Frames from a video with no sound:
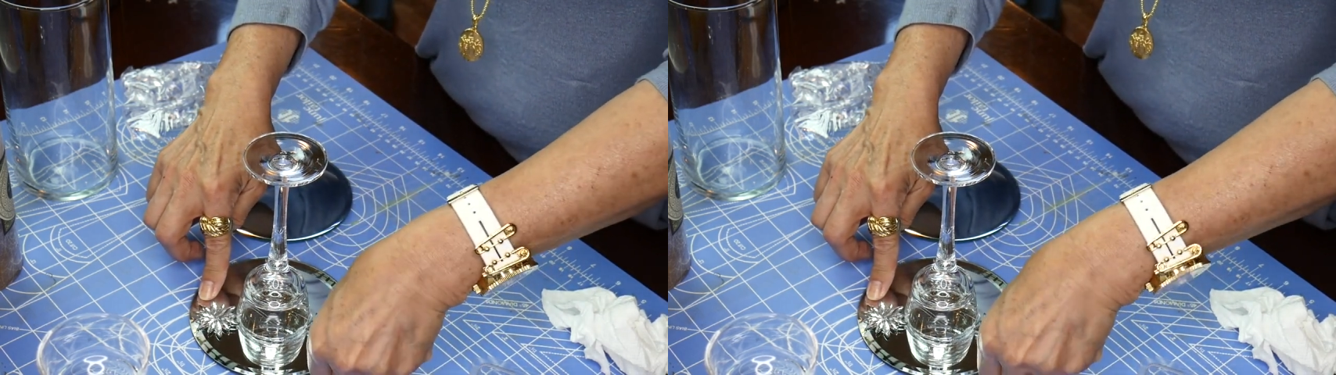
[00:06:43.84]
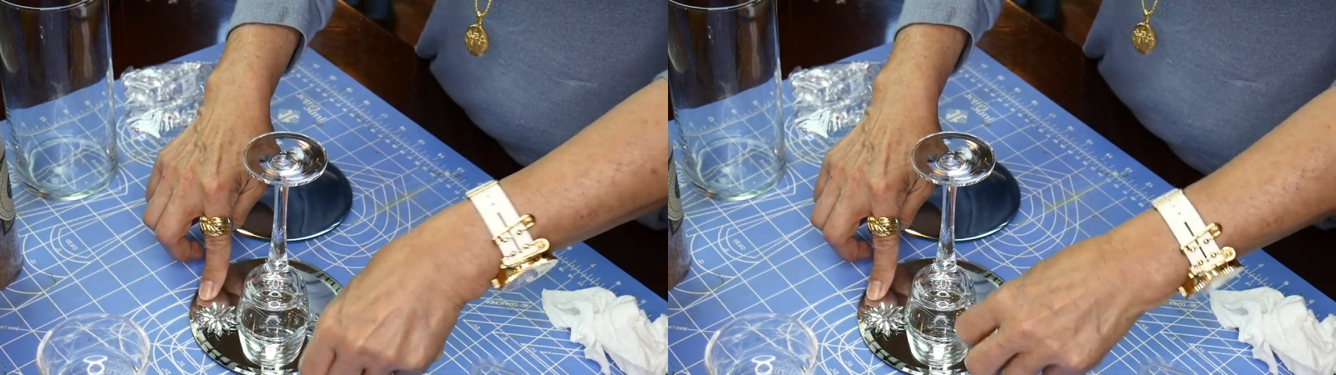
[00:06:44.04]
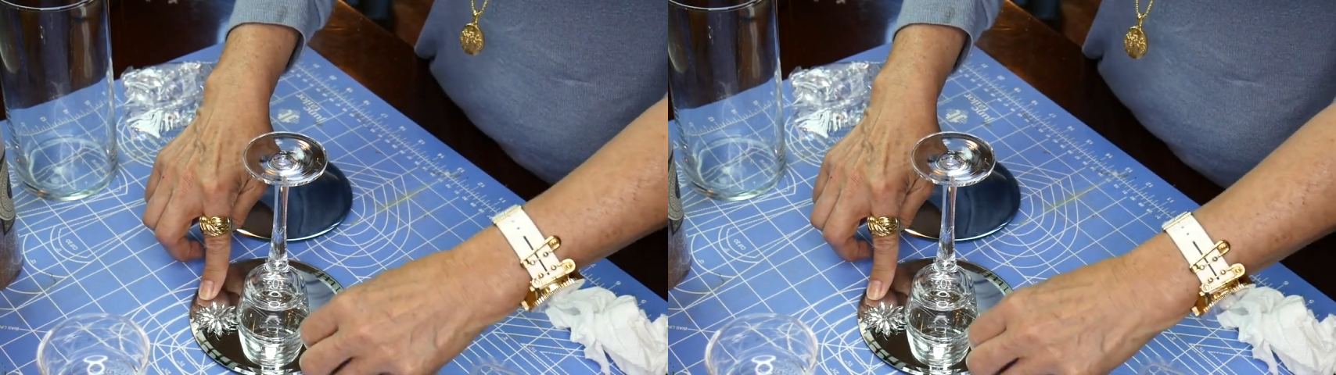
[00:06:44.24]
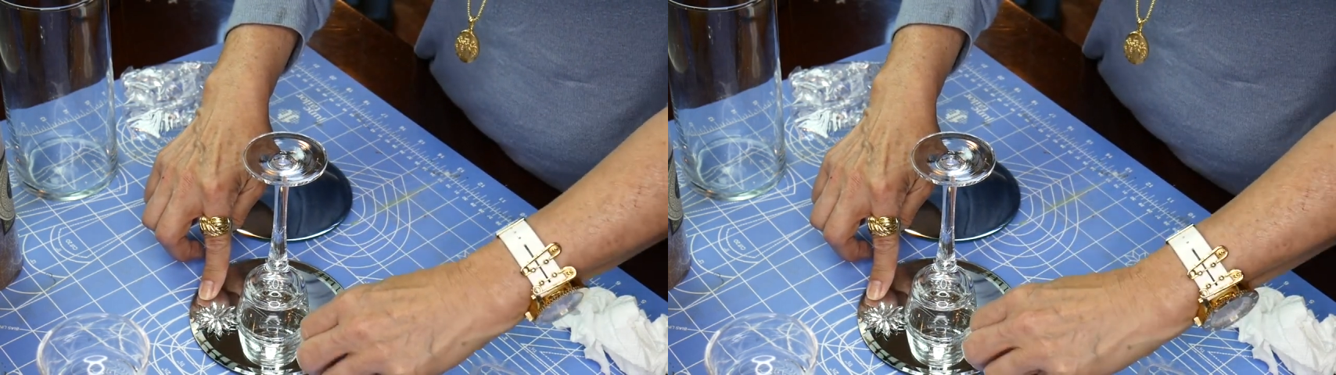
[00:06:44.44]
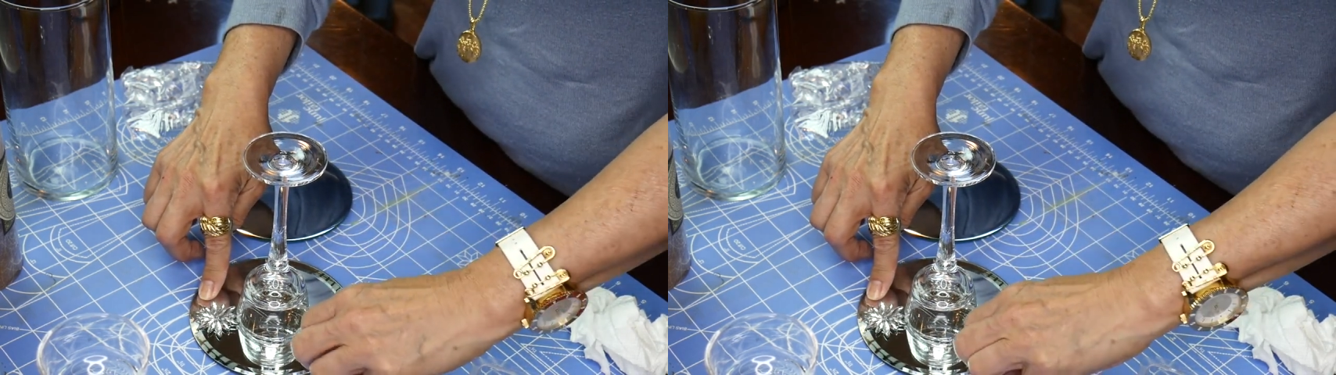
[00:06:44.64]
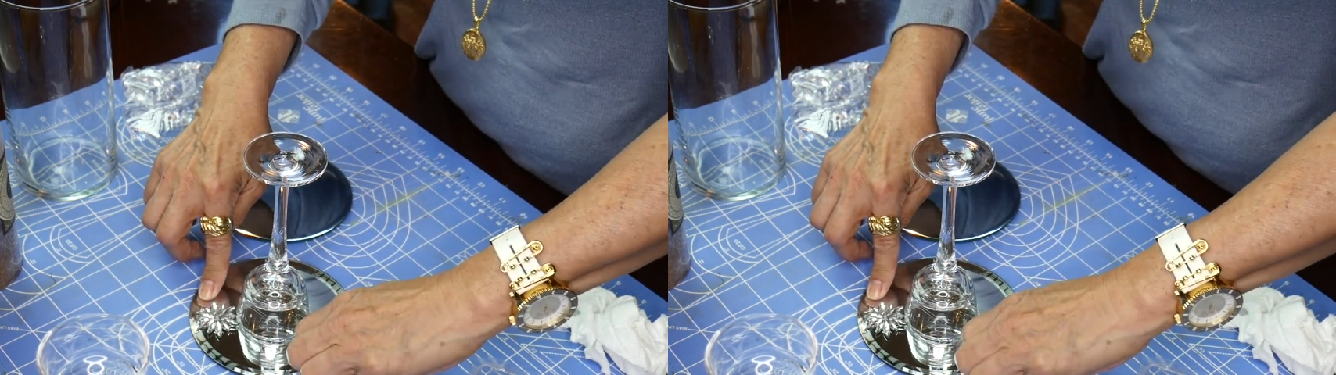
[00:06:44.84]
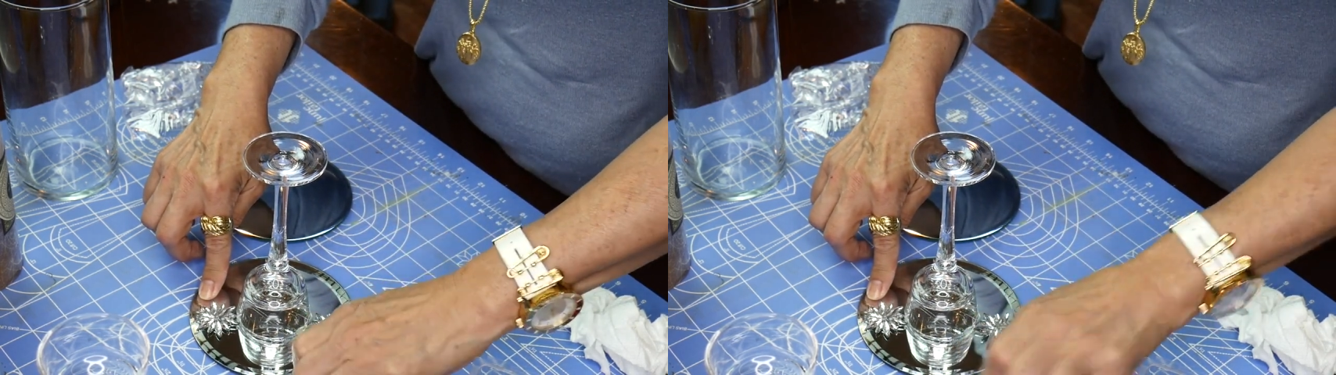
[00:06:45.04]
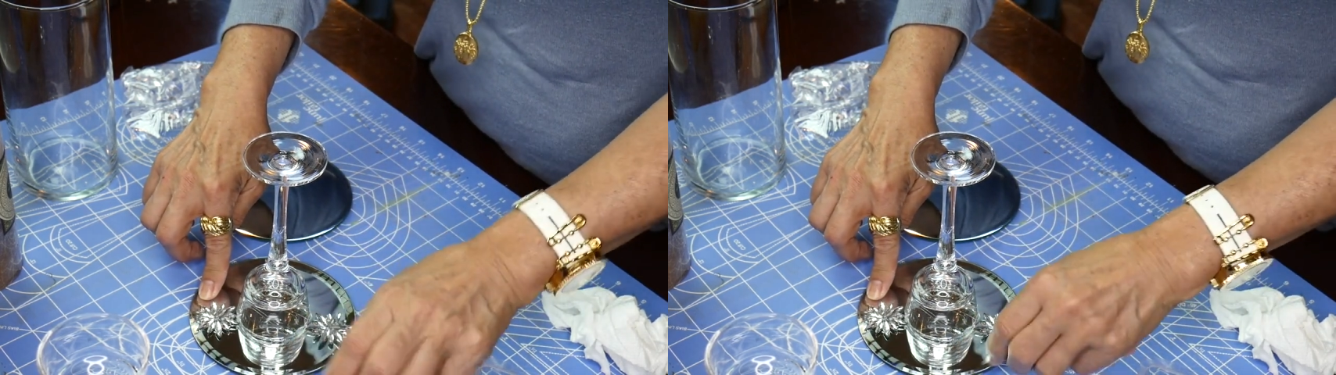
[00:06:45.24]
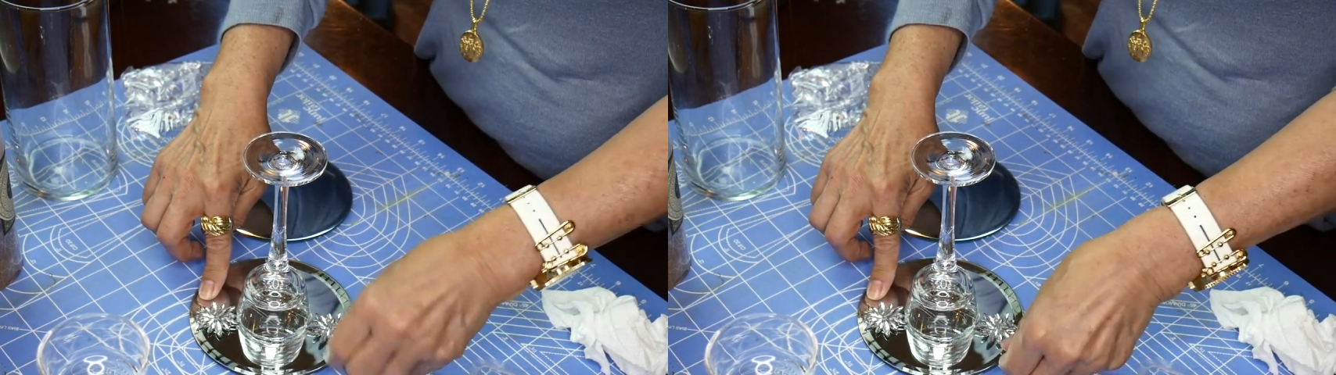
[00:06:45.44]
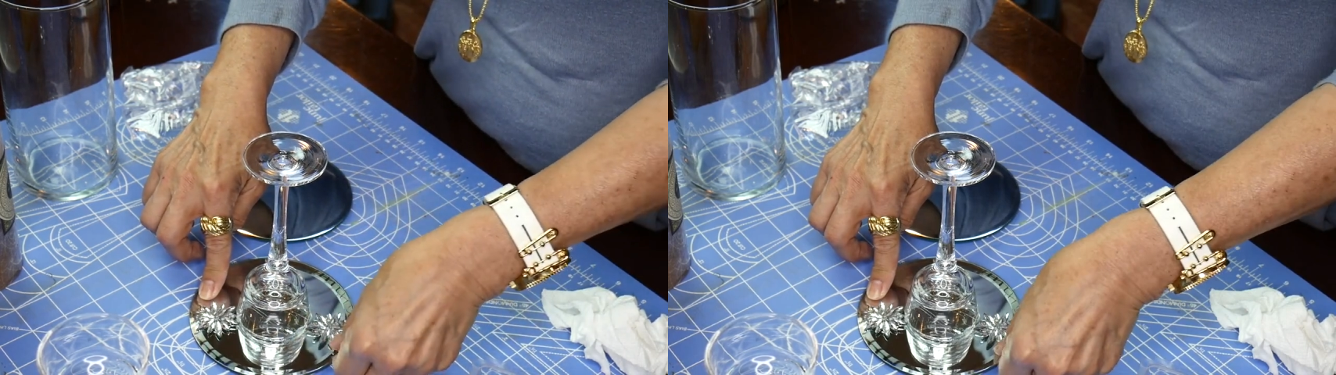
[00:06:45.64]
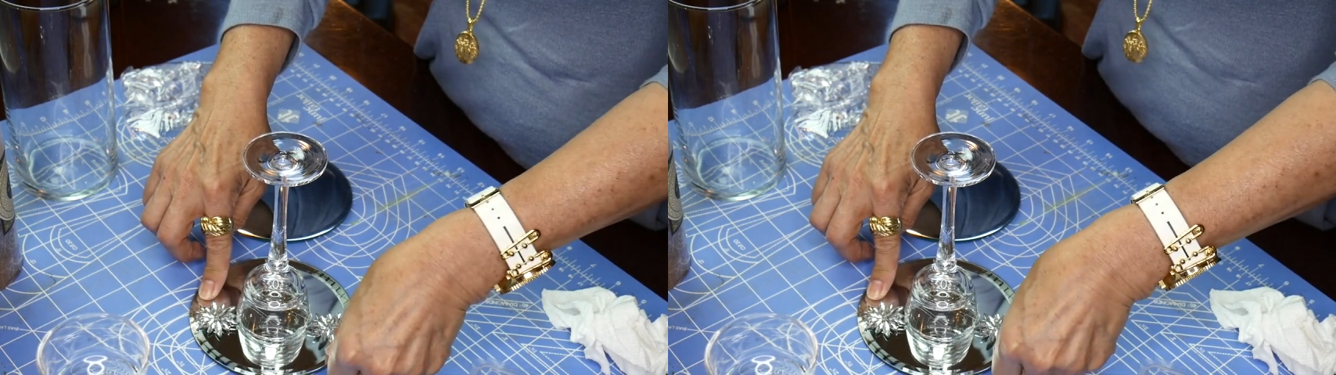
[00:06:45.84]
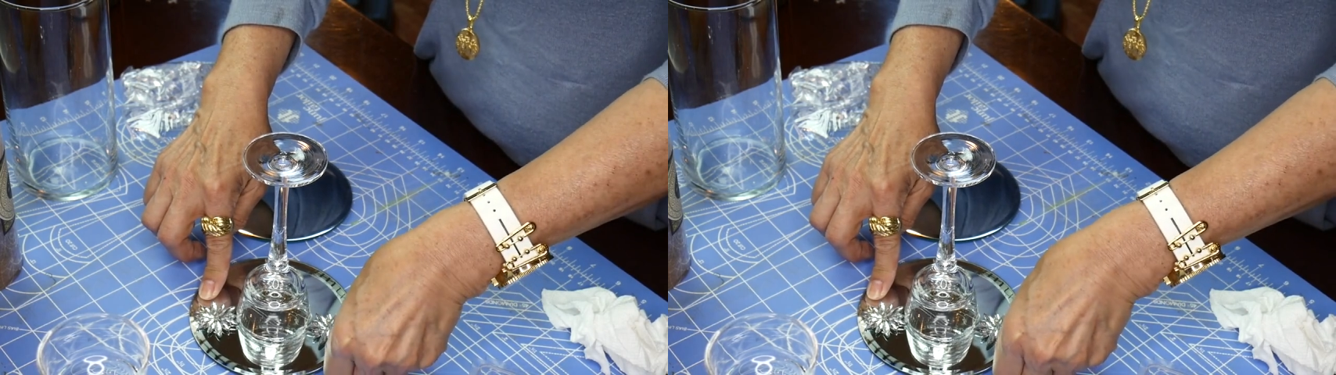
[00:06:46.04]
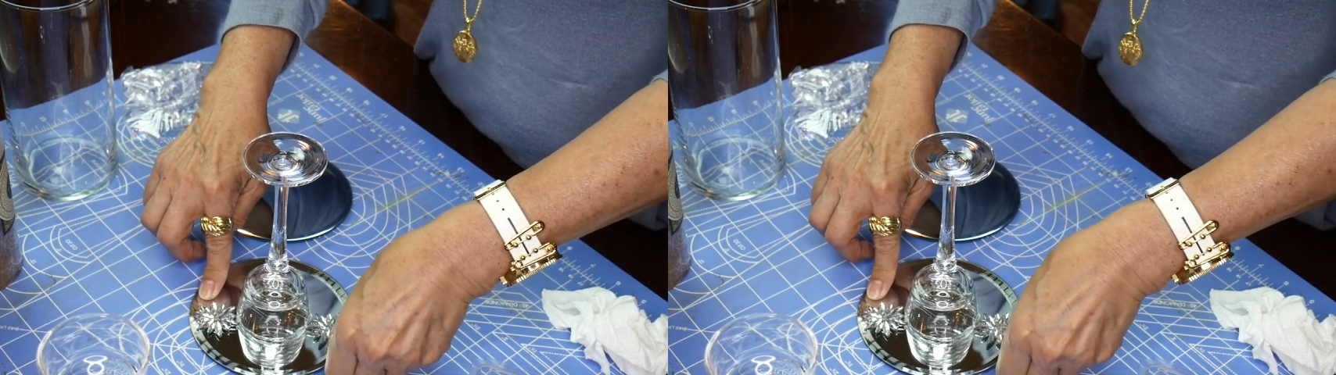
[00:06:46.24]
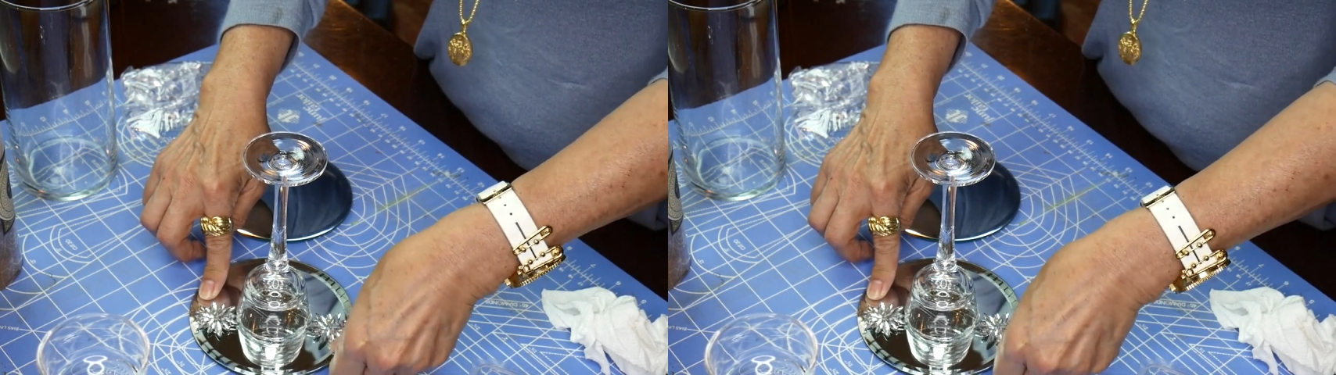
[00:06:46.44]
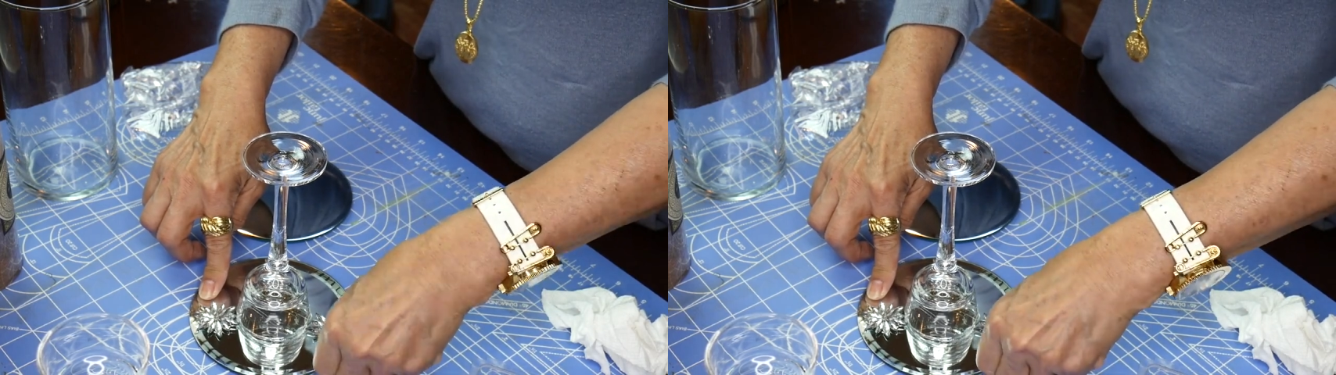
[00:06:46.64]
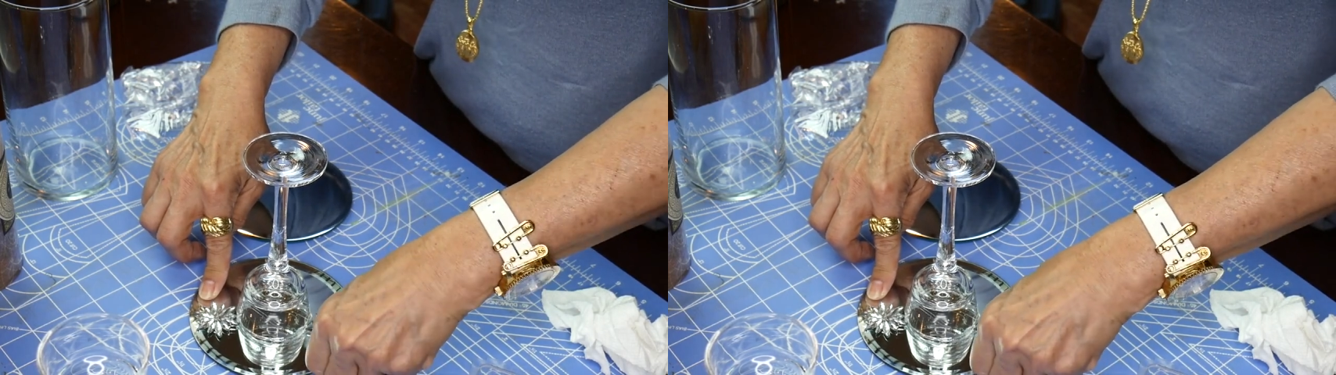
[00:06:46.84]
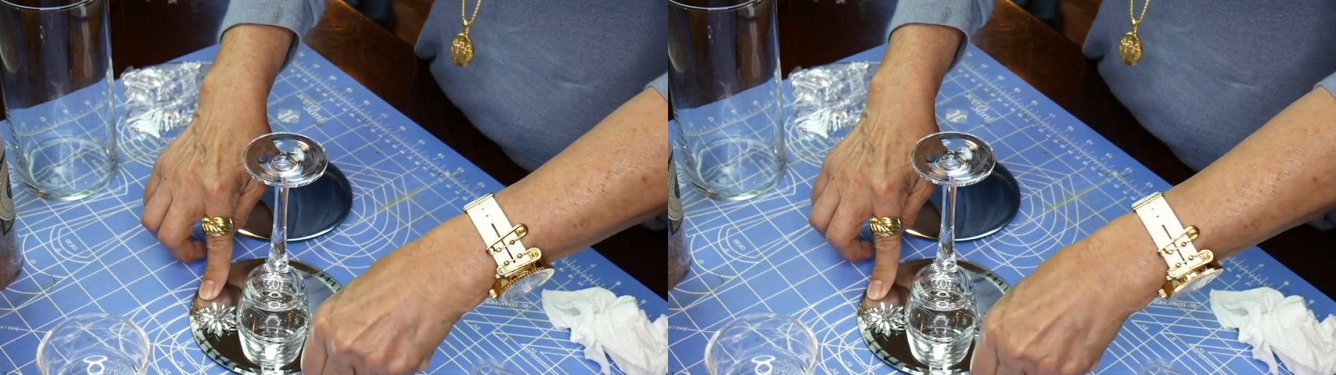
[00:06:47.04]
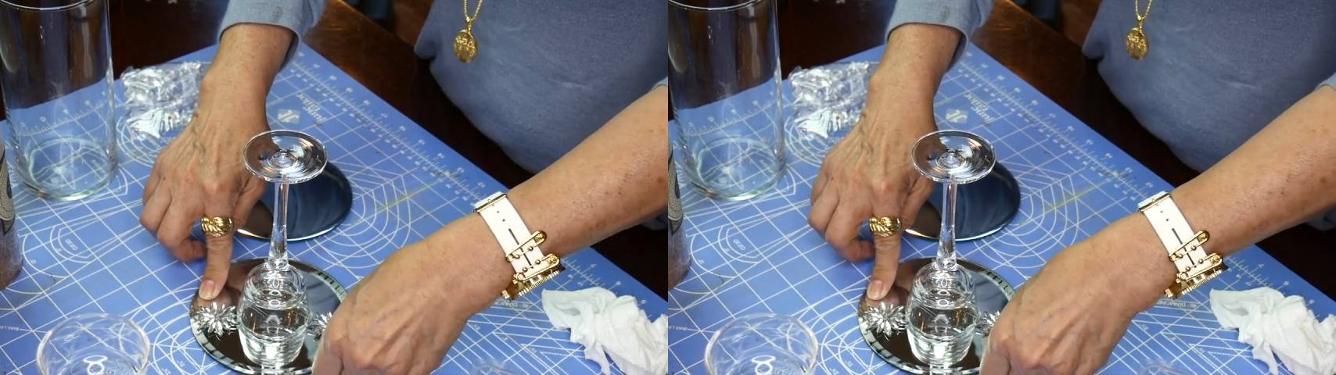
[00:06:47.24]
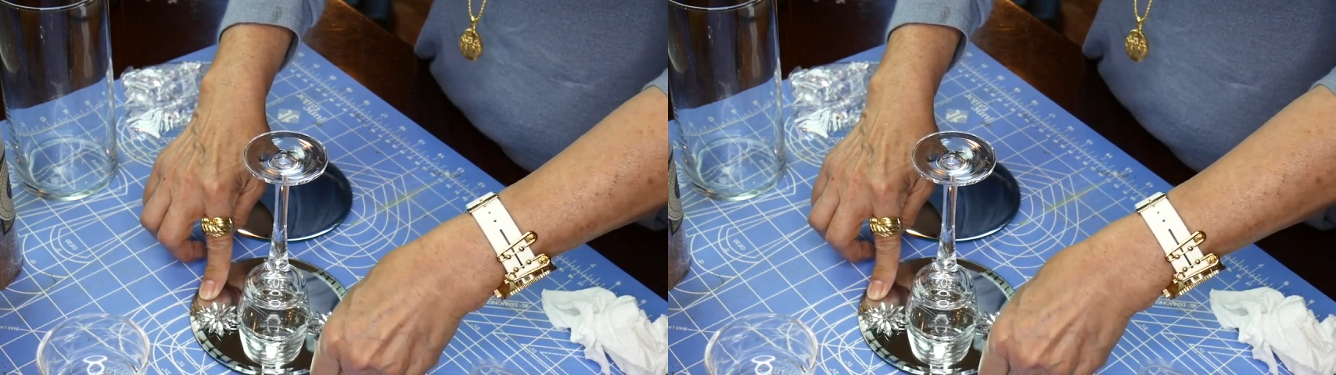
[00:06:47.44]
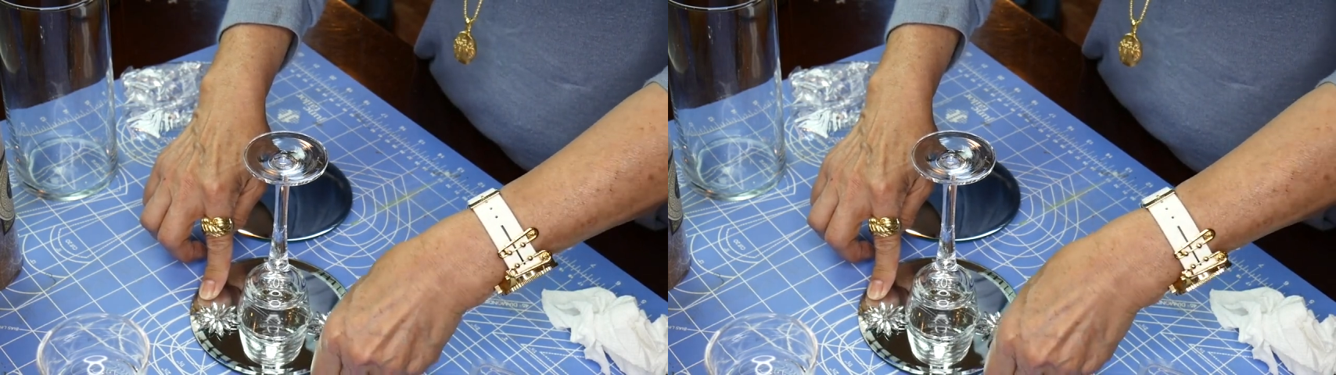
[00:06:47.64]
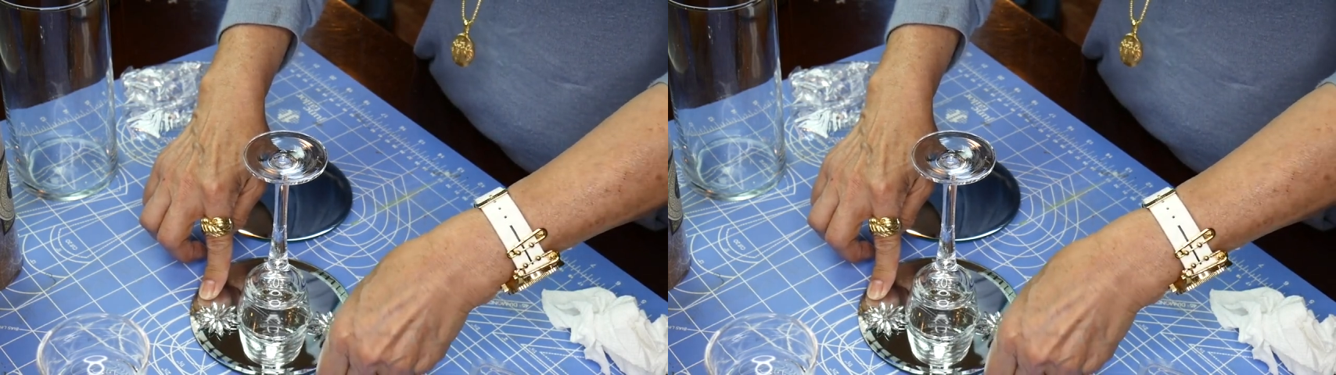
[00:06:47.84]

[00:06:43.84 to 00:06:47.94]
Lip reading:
Nobody's mouth can be seen.